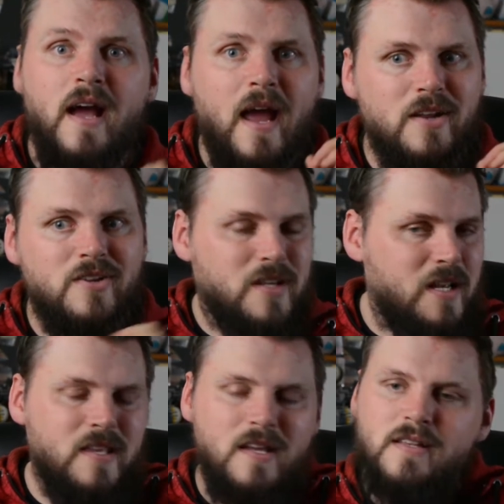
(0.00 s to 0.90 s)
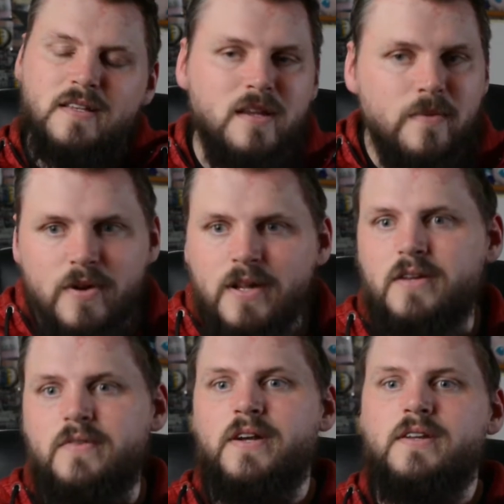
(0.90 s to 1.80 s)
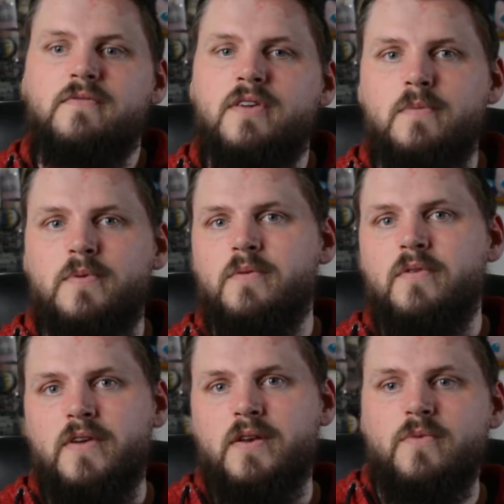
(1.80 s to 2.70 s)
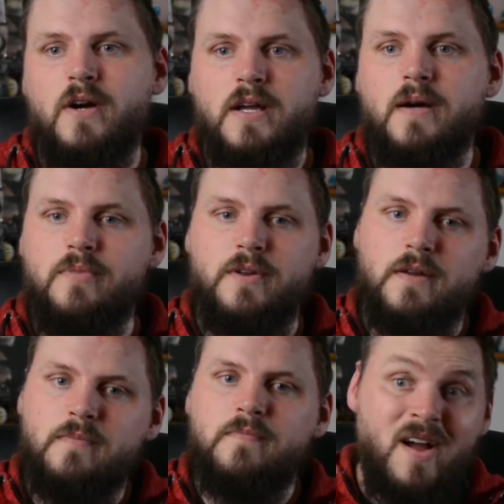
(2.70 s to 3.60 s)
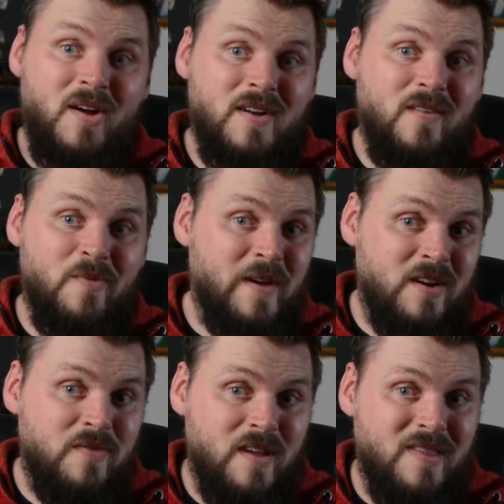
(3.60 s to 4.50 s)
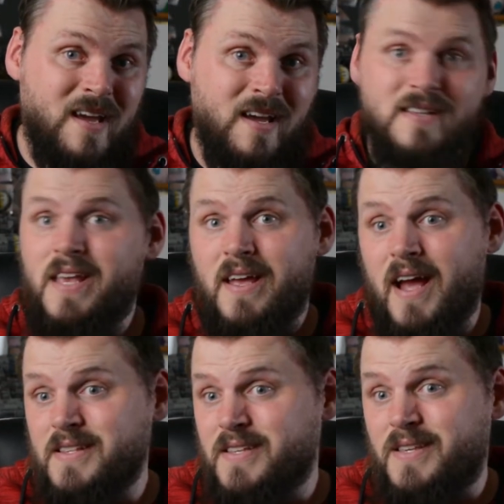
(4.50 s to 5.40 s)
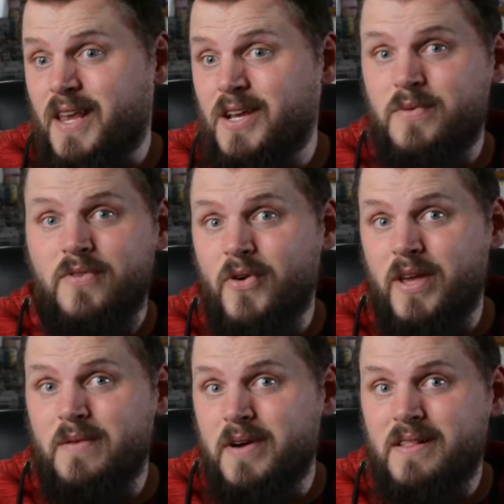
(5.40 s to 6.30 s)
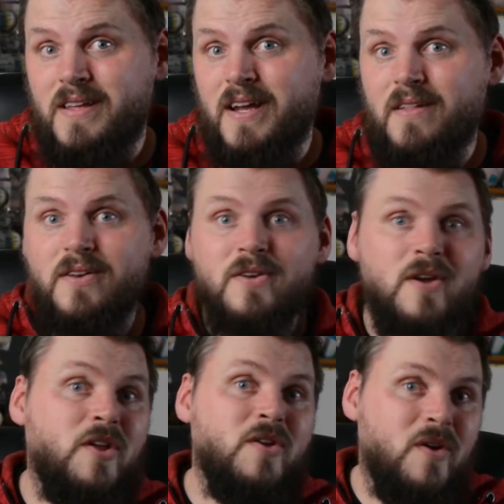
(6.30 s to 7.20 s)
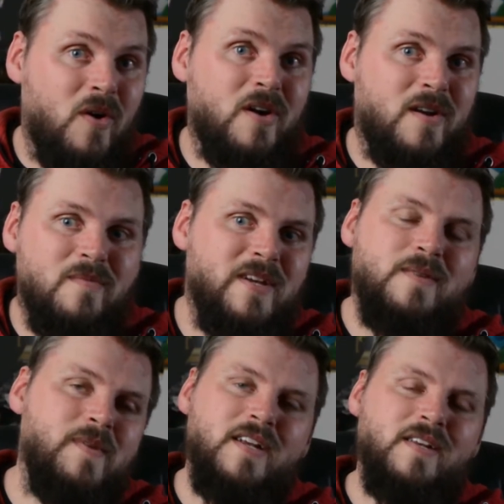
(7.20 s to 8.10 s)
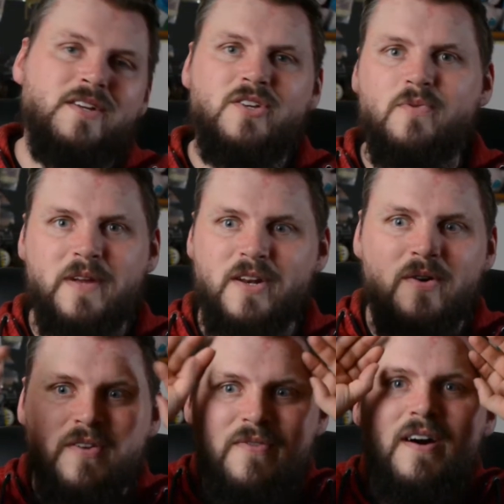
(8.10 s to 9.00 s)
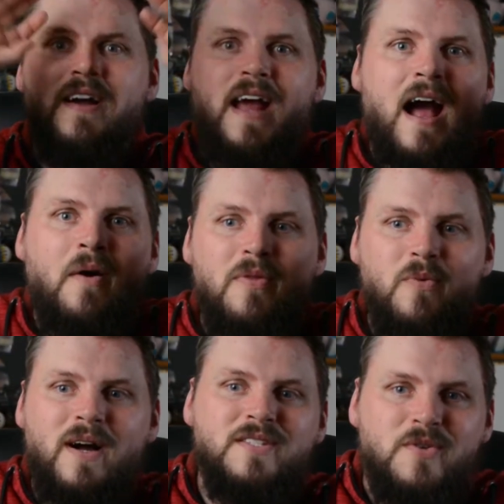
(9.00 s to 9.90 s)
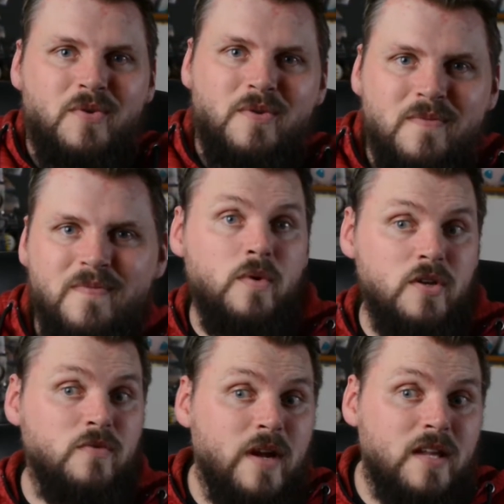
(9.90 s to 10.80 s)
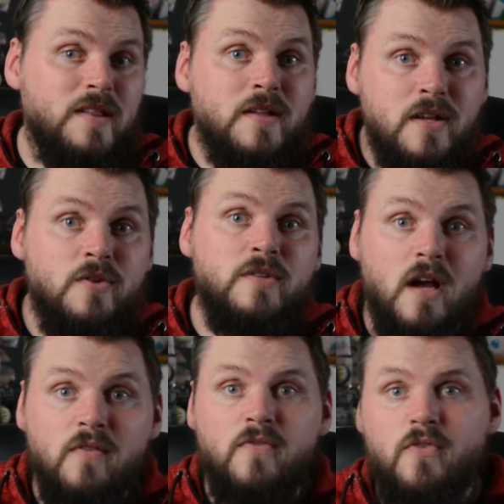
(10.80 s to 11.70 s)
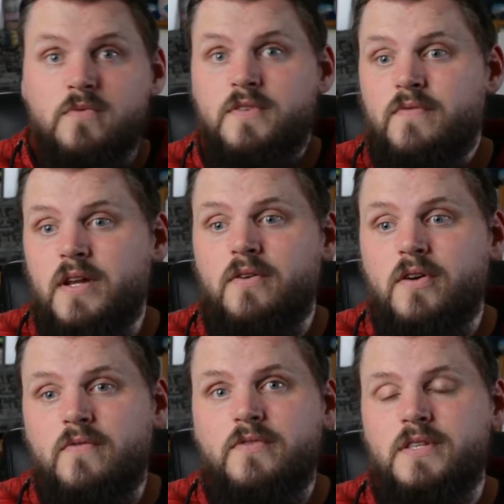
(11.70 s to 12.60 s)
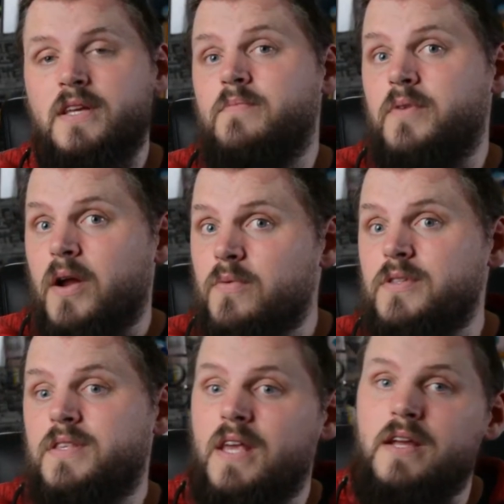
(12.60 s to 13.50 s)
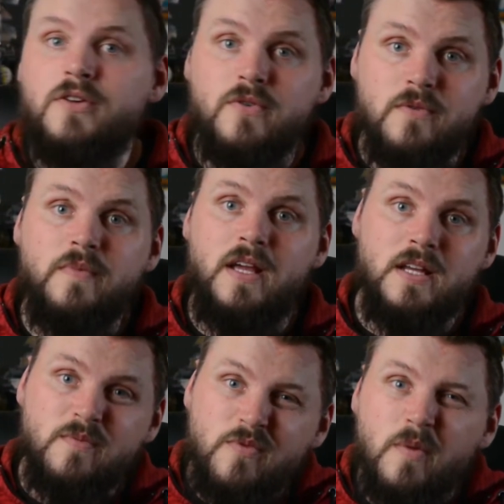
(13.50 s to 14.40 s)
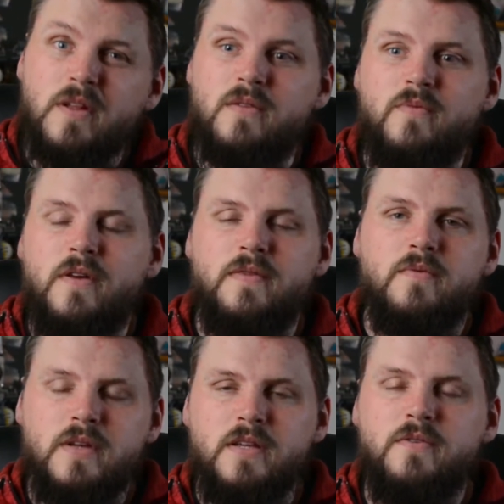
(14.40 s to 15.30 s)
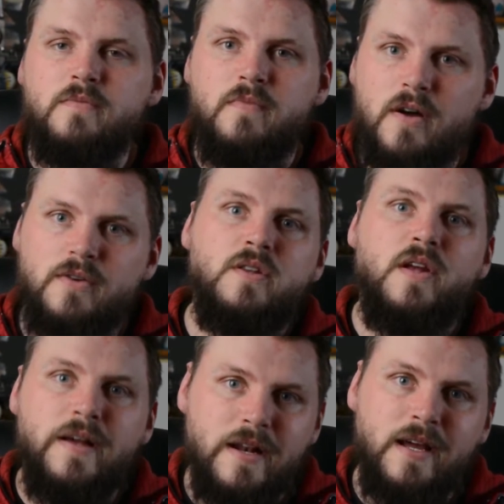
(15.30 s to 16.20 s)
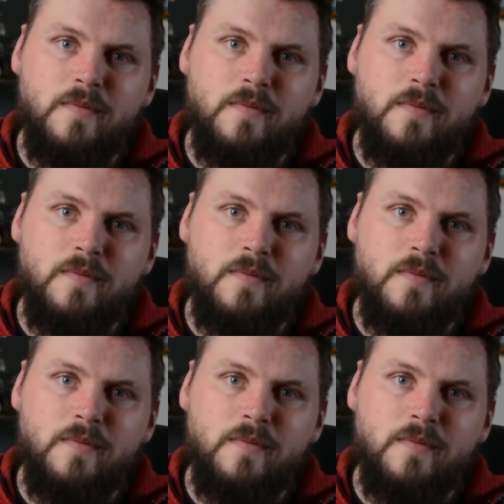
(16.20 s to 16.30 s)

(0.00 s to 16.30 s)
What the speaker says: It's that simple integration of keeping it within one company. Another benefit of that is as it syncs with your email and calendar, you're not going to miss meetings. You'll be notified out the wazoo. We do regularly use other forms of video conferencing, but I would say Google Meet is probably the one that we use most at Lang